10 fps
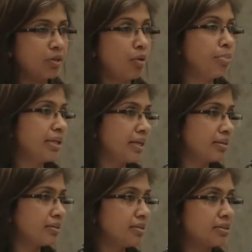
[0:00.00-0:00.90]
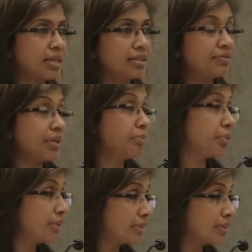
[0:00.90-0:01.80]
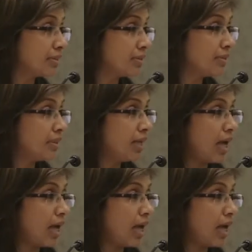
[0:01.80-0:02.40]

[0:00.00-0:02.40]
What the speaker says: complicated, it's getting very political,